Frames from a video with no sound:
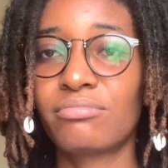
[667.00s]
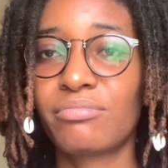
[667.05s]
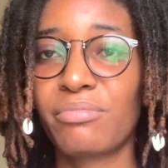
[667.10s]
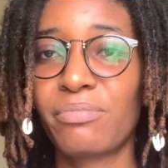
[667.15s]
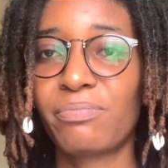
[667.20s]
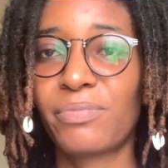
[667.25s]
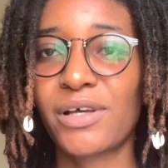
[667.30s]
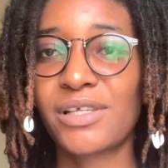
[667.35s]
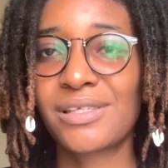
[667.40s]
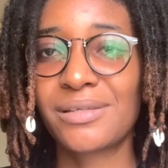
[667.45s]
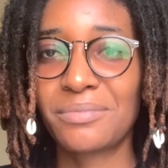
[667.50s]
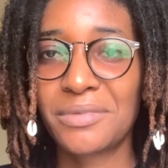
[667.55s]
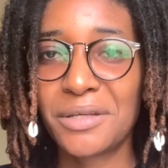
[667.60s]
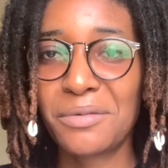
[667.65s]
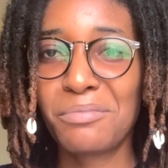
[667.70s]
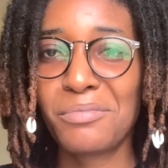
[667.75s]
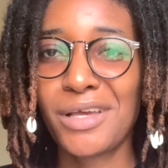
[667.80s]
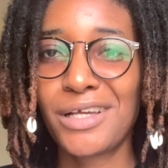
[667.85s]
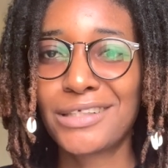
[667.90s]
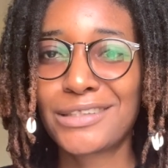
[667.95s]
possibly
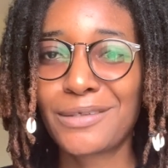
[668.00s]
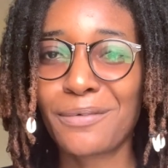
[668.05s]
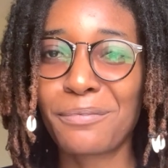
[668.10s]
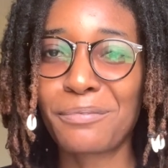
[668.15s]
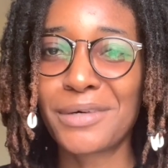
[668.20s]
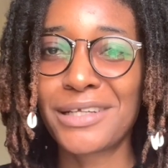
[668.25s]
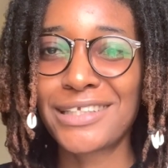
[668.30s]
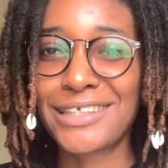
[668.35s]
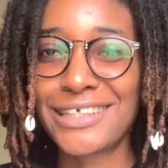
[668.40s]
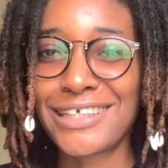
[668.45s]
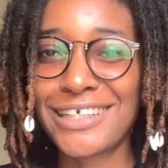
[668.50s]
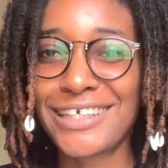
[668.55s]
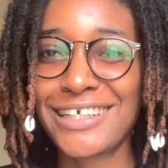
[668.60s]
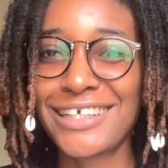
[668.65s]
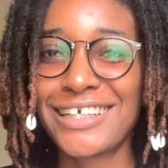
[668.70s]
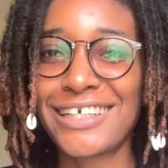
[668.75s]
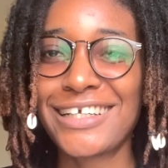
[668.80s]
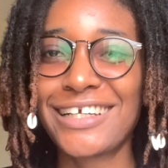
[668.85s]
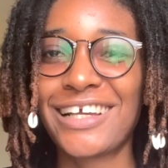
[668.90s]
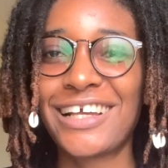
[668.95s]
make some money.
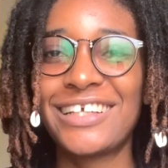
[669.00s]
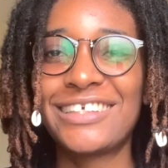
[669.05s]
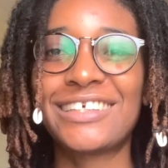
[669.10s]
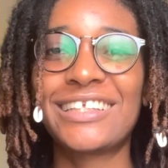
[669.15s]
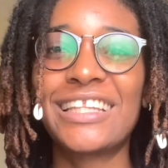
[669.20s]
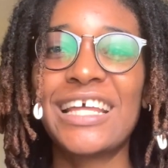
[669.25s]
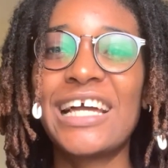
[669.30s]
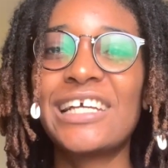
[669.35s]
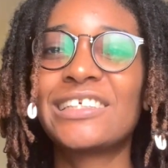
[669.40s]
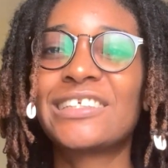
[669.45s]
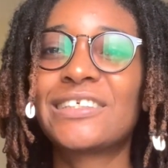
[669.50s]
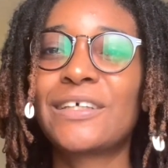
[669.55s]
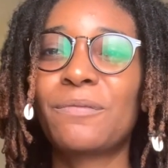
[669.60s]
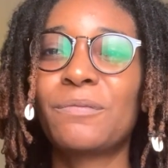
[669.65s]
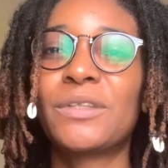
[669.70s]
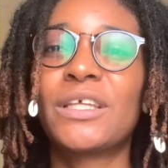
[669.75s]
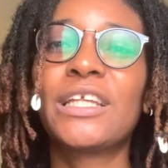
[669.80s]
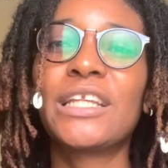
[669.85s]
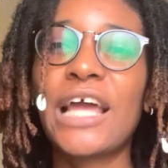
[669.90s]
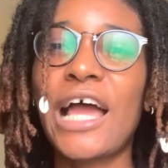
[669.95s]
So that's
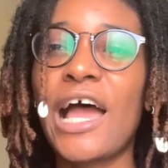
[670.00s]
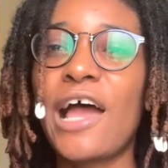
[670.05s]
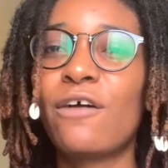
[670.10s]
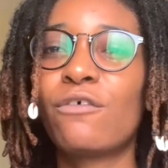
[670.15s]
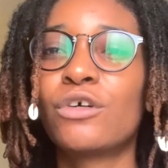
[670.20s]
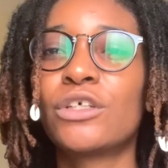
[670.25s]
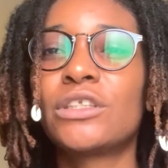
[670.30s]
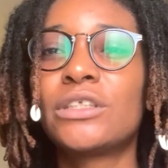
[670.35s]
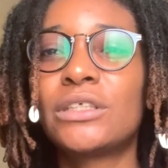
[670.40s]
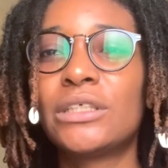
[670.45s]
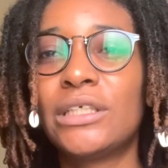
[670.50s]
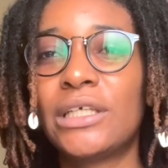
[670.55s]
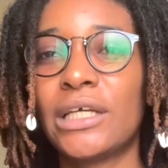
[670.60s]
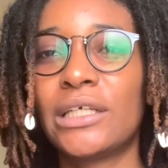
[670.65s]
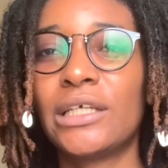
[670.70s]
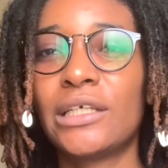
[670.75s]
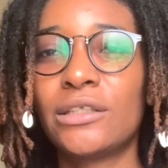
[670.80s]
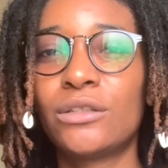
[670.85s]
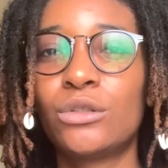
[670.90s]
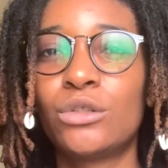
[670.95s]
something that I want to
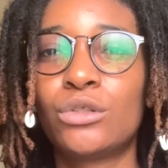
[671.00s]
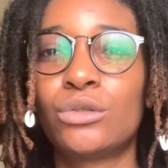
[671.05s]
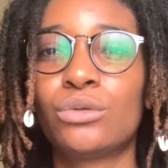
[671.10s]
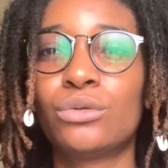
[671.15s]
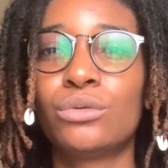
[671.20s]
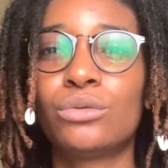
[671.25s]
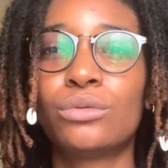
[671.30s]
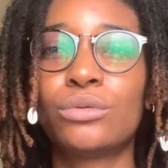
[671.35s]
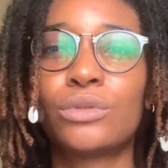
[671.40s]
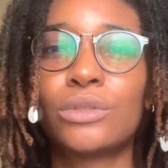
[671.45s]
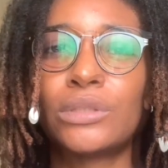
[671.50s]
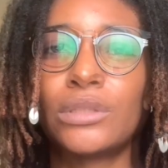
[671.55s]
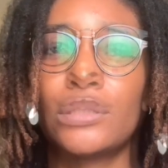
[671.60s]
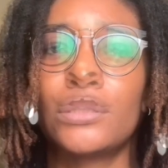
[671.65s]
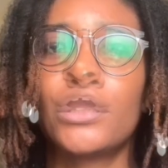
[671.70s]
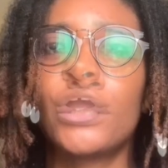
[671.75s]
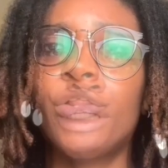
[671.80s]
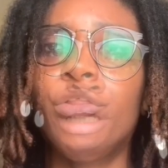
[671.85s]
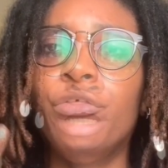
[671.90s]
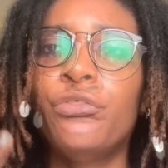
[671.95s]
get into
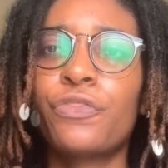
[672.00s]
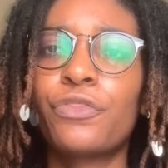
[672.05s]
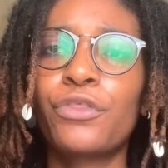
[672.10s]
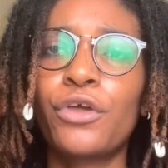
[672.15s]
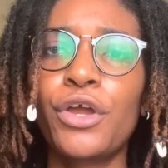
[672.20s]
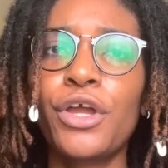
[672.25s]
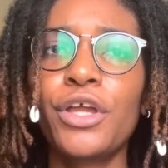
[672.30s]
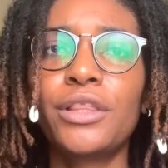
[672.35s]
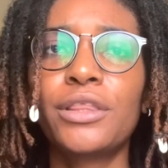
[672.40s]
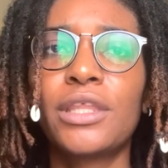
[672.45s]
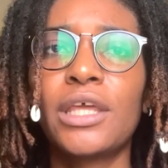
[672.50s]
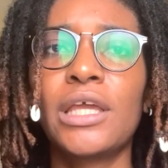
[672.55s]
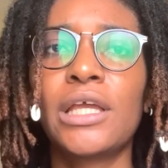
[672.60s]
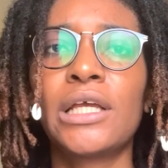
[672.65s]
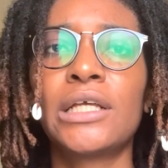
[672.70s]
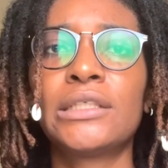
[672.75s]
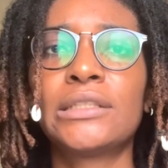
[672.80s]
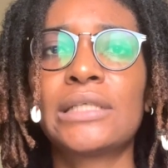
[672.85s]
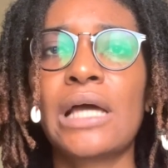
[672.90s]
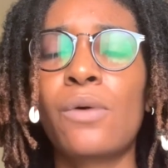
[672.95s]
this year. The third thing
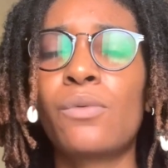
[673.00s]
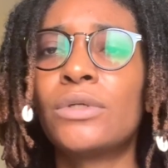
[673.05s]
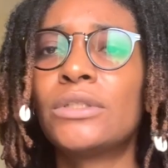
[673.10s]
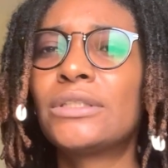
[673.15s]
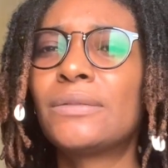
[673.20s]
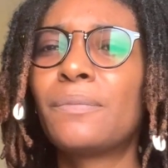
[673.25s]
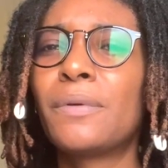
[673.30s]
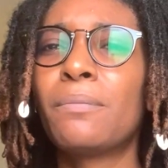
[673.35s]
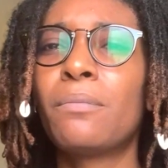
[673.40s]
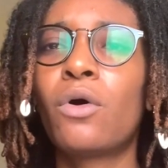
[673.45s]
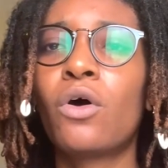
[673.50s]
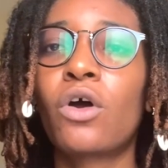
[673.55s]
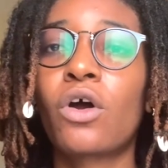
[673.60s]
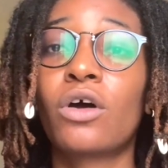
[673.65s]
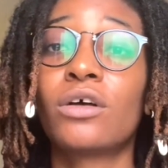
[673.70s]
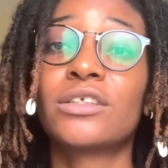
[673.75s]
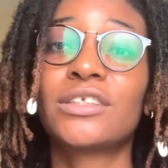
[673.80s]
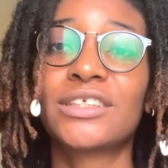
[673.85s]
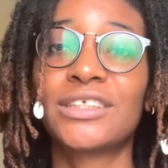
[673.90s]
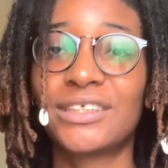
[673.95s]
is I want to be more
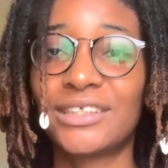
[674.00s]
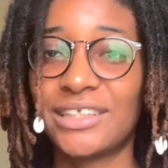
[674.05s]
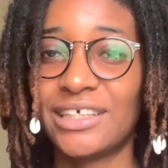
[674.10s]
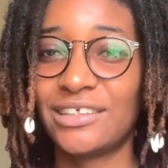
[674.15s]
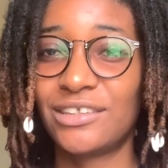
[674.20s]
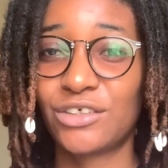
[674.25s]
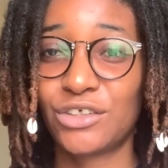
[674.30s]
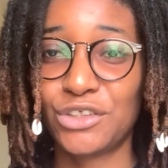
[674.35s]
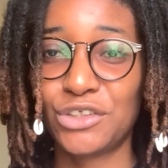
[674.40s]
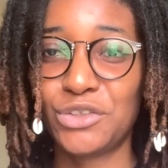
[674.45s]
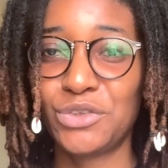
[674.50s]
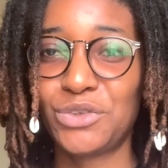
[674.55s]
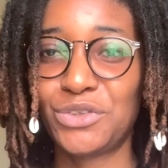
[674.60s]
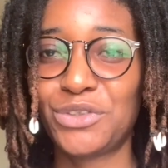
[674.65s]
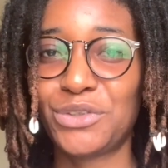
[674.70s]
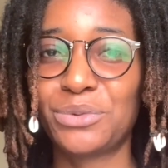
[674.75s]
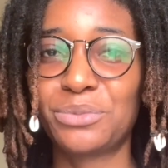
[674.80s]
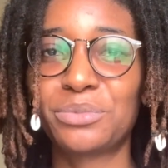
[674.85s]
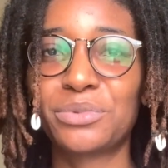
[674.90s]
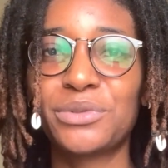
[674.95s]
consistent on
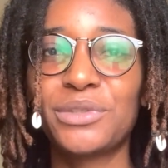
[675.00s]
YouTube.